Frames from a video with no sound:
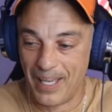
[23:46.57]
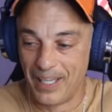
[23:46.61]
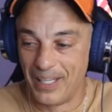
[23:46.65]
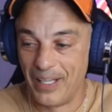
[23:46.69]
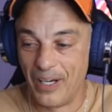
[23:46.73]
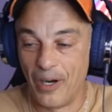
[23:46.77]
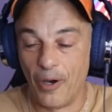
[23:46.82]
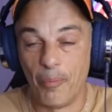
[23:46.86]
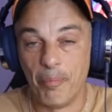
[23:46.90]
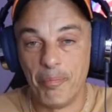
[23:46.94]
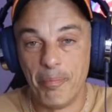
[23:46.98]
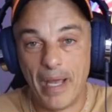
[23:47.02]

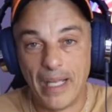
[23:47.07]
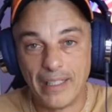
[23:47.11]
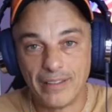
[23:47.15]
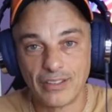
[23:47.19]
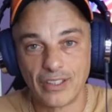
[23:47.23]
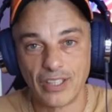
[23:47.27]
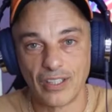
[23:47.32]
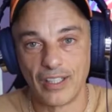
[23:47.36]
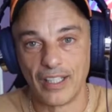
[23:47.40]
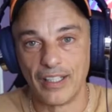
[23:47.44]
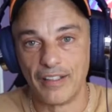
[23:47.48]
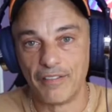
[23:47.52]

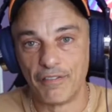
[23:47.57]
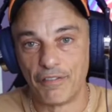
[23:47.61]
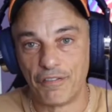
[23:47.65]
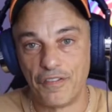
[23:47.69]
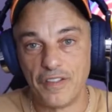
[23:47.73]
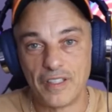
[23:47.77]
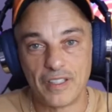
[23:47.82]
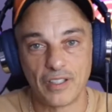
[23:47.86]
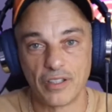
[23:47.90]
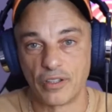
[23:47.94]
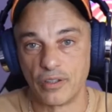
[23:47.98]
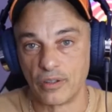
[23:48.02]
mental and
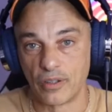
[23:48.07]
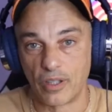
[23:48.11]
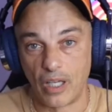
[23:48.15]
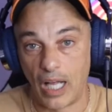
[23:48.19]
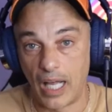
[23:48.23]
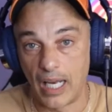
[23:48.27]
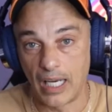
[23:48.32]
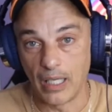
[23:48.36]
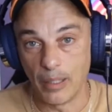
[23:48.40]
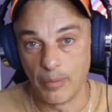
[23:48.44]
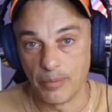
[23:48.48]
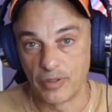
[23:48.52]
physical
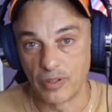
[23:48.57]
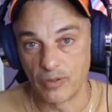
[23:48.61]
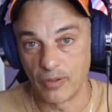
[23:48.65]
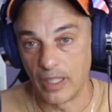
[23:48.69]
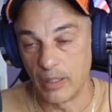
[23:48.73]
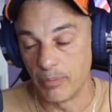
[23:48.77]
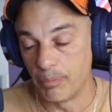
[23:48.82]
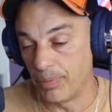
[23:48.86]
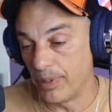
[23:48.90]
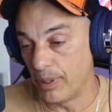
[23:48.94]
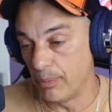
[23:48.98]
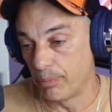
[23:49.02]
collapse,
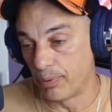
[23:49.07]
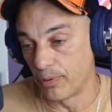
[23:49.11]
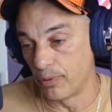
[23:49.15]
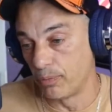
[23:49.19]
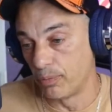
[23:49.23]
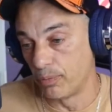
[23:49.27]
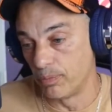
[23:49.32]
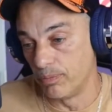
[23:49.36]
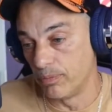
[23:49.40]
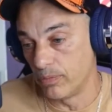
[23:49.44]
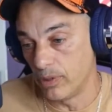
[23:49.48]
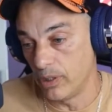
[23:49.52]
right?
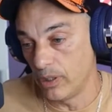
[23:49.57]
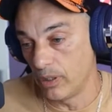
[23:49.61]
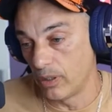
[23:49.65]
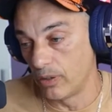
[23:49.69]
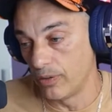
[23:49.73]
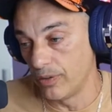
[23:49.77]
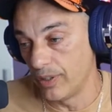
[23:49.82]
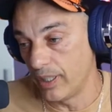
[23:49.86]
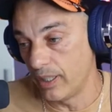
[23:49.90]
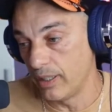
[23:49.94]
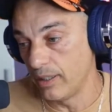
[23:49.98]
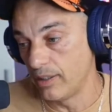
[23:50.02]
People,
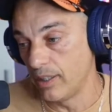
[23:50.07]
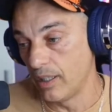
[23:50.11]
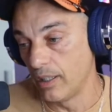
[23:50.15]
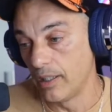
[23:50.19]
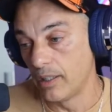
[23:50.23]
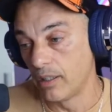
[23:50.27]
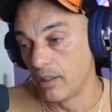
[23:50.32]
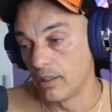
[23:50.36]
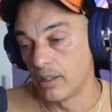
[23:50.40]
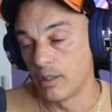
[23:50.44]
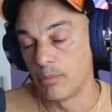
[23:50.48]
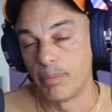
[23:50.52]
they
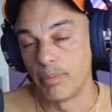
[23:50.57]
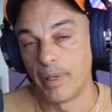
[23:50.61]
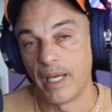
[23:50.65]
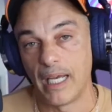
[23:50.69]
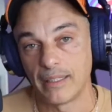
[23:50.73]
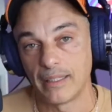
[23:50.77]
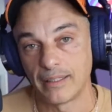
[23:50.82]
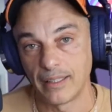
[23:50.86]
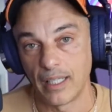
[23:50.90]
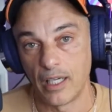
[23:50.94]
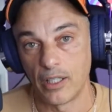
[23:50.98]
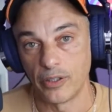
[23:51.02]
literally
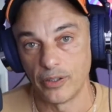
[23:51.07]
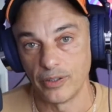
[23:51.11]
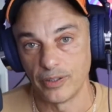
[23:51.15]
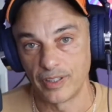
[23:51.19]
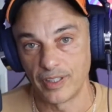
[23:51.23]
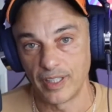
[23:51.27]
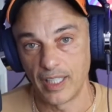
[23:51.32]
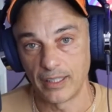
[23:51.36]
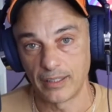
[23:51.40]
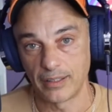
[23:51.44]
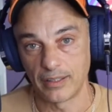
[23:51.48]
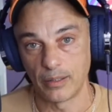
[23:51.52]
pass out on
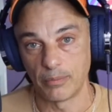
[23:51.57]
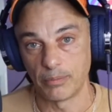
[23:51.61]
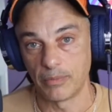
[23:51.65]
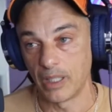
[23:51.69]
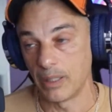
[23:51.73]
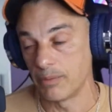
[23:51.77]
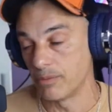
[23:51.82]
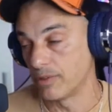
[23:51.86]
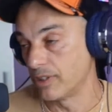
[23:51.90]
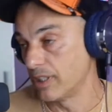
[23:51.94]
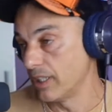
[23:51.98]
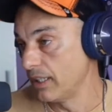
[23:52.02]
set
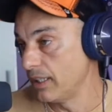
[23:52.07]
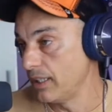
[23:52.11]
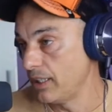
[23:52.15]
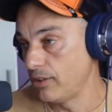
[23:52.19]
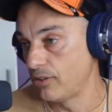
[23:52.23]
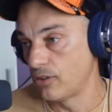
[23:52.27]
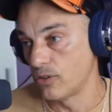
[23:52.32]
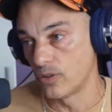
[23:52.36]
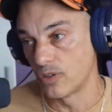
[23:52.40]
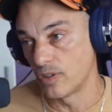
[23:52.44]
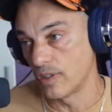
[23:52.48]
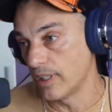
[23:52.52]
sometimes. They need
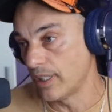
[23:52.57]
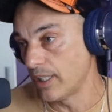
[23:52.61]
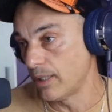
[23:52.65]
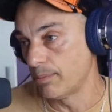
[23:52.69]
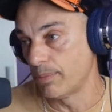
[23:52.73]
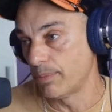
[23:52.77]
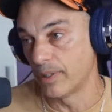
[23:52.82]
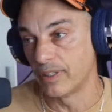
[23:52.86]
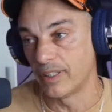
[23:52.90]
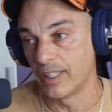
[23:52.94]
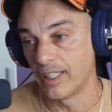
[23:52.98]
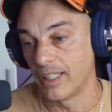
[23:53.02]
to sleep
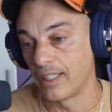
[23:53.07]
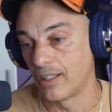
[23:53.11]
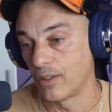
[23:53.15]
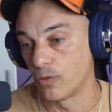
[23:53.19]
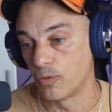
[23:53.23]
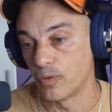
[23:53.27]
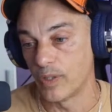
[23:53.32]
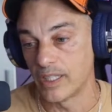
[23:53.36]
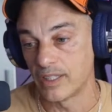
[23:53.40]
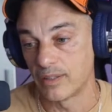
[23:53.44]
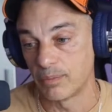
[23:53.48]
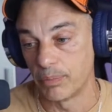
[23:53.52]
and take a
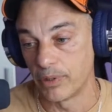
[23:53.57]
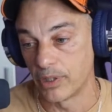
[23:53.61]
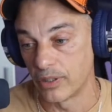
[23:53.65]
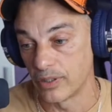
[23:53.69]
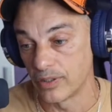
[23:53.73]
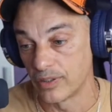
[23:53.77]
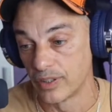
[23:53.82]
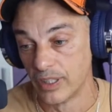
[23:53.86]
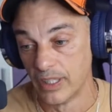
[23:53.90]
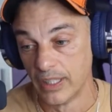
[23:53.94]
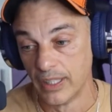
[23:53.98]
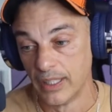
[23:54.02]
rest
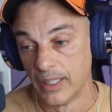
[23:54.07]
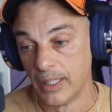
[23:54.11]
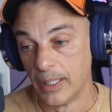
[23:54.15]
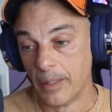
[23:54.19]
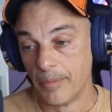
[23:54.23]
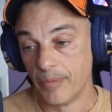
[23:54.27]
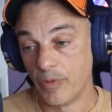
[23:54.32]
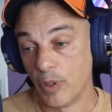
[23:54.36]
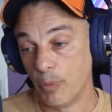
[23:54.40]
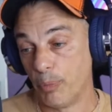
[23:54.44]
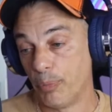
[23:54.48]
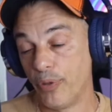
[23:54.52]
because
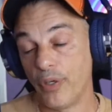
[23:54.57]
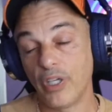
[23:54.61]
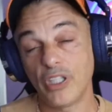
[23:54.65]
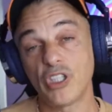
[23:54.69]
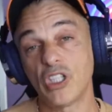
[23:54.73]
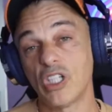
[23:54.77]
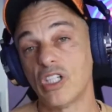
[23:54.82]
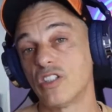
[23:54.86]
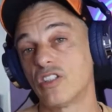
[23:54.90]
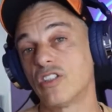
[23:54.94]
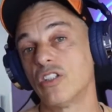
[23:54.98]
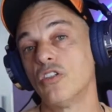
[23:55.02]
the pressure
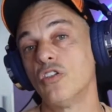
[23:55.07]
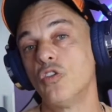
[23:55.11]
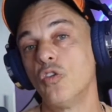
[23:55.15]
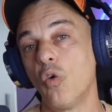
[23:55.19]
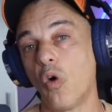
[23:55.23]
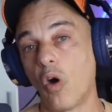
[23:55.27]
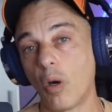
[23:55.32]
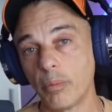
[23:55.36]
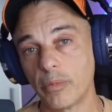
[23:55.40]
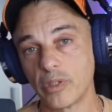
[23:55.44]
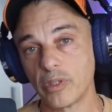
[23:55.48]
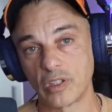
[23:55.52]
is
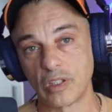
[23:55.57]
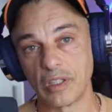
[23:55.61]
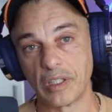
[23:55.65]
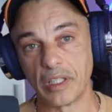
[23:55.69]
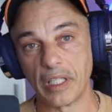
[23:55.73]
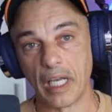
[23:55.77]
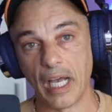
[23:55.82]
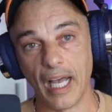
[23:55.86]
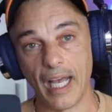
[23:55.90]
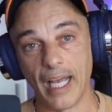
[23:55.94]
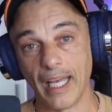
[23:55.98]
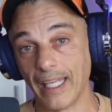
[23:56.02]
enormously
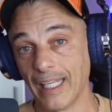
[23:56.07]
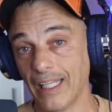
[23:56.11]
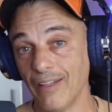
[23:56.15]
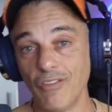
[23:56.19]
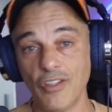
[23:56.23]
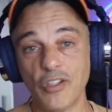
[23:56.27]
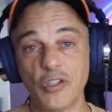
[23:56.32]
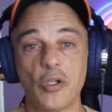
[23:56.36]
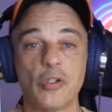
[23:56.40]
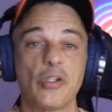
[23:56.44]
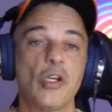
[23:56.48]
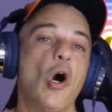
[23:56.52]
high,
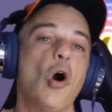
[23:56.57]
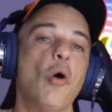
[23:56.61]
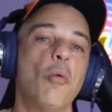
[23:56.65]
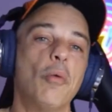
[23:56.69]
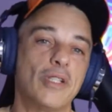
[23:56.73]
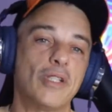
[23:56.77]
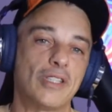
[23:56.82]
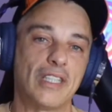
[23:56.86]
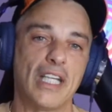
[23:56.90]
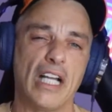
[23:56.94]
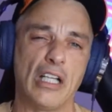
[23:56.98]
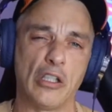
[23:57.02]
even though they
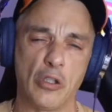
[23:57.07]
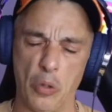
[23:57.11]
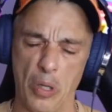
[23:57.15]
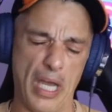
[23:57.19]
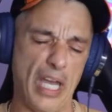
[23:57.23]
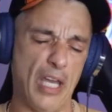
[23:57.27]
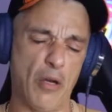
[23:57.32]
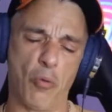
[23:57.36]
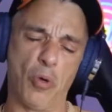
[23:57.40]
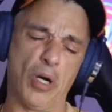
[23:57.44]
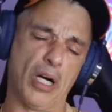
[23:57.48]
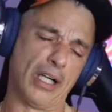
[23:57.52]
always tell you,
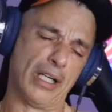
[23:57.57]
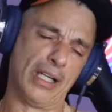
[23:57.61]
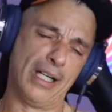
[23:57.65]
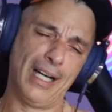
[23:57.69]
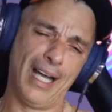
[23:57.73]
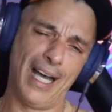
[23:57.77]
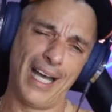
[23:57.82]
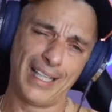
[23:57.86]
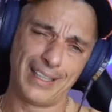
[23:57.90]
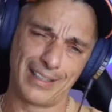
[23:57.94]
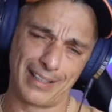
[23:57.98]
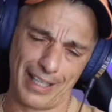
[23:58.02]
hey, we're
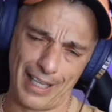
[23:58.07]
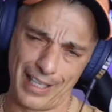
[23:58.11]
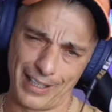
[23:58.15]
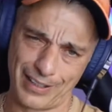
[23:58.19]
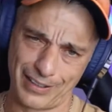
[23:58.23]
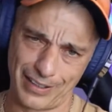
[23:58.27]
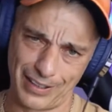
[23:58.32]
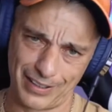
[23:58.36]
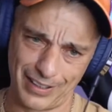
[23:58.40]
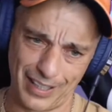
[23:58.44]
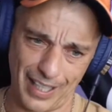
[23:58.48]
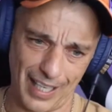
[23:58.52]
not
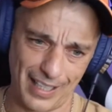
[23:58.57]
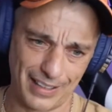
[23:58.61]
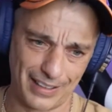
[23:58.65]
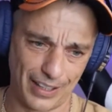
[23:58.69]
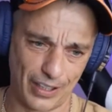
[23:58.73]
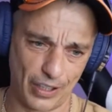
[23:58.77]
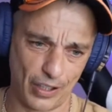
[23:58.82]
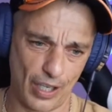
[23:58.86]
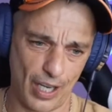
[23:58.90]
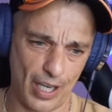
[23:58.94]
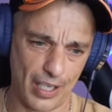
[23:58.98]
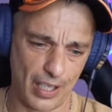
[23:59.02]

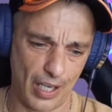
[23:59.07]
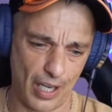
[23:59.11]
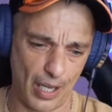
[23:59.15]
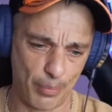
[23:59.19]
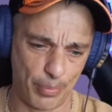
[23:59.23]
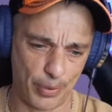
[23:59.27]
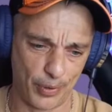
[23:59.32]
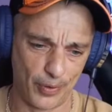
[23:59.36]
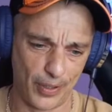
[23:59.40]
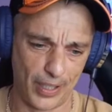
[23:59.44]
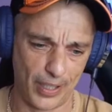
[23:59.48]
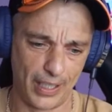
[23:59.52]
exercising and not
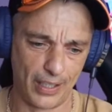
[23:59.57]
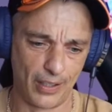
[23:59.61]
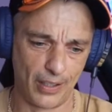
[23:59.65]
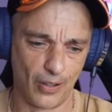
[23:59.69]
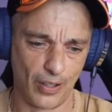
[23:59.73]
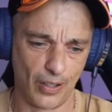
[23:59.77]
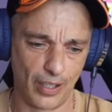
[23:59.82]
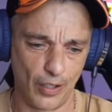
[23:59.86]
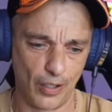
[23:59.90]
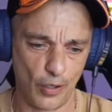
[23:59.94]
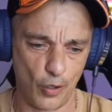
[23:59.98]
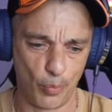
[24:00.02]
operating
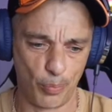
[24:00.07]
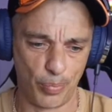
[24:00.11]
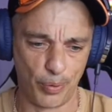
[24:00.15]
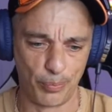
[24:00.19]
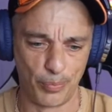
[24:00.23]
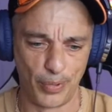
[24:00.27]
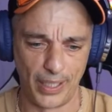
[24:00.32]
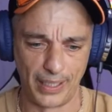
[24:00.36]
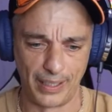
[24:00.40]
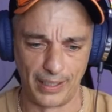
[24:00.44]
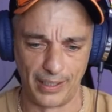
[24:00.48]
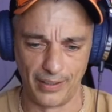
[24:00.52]
on an open
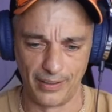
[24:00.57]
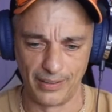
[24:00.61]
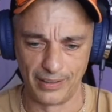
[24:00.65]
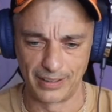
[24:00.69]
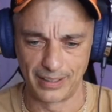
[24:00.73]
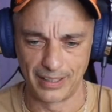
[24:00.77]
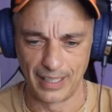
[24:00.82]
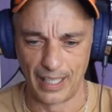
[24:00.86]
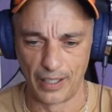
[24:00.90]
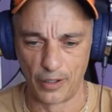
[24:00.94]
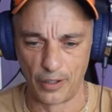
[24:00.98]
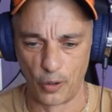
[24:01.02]
brain here.
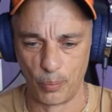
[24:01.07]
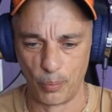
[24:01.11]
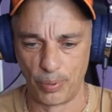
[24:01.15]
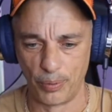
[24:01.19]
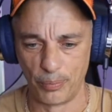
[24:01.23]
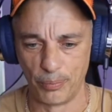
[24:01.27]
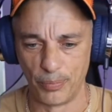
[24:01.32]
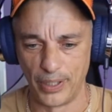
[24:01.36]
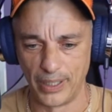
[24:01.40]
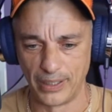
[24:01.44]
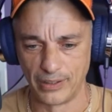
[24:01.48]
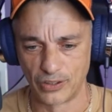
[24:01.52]
It's not open
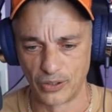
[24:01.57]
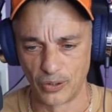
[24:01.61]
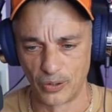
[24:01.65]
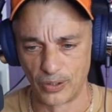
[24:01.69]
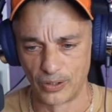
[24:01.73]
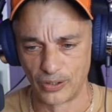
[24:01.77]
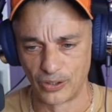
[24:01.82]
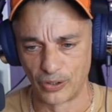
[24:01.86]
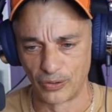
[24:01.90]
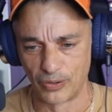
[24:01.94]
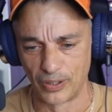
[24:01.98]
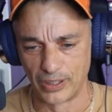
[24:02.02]
brain
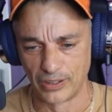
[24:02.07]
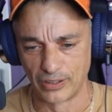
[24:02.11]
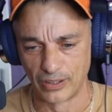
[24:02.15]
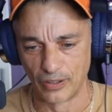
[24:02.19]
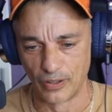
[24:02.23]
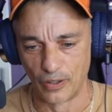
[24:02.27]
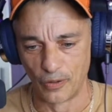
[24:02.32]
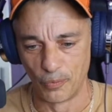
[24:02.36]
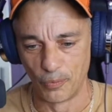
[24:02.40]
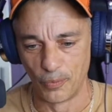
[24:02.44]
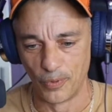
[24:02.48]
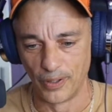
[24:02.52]
surgery, so
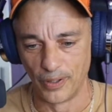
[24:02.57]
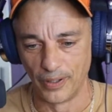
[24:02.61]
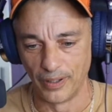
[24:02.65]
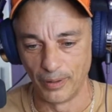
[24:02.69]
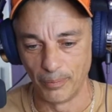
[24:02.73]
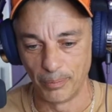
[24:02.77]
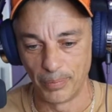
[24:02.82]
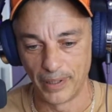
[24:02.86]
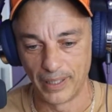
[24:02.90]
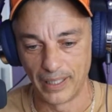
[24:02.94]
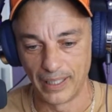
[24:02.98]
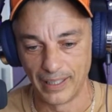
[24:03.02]
don't worry.
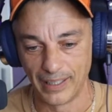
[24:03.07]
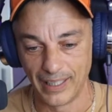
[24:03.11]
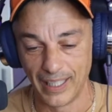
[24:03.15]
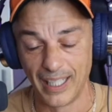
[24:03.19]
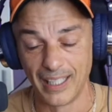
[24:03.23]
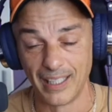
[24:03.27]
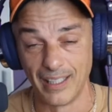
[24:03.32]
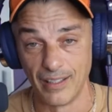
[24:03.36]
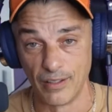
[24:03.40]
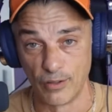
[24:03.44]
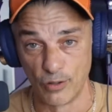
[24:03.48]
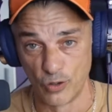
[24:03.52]
But in the
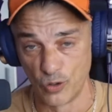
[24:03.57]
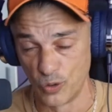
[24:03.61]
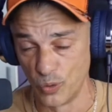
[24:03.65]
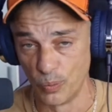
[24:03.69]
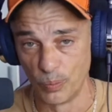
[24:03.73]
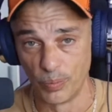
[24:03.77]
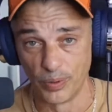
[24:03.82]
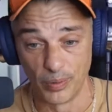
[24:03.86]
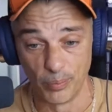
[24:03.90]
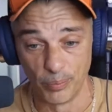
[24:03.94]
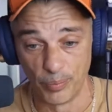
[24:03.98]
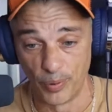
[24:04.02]
end, it's
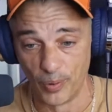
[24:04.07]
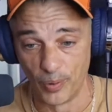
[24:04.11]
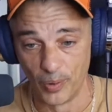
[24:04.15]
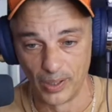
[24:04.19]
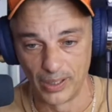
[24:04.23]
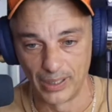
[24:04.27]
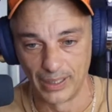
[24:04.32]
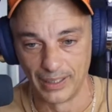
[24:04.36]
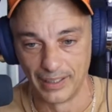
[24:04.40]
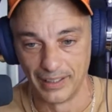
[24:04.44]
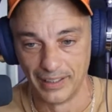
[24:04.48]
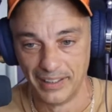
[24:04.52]
super
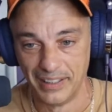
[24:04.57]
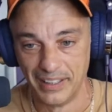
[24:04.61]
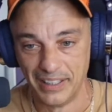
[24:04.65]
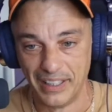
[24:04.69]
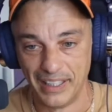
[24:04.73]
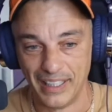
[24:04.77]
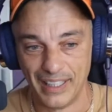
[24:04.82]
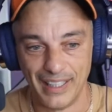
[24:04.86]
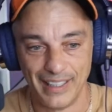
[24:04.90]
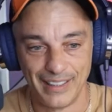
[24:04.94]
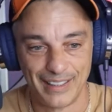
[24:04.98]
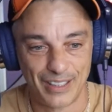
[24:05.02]
important.
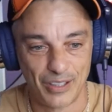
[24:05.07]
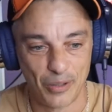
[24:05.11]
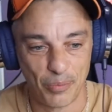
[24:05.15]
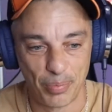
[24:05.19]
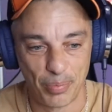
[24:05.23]
It's super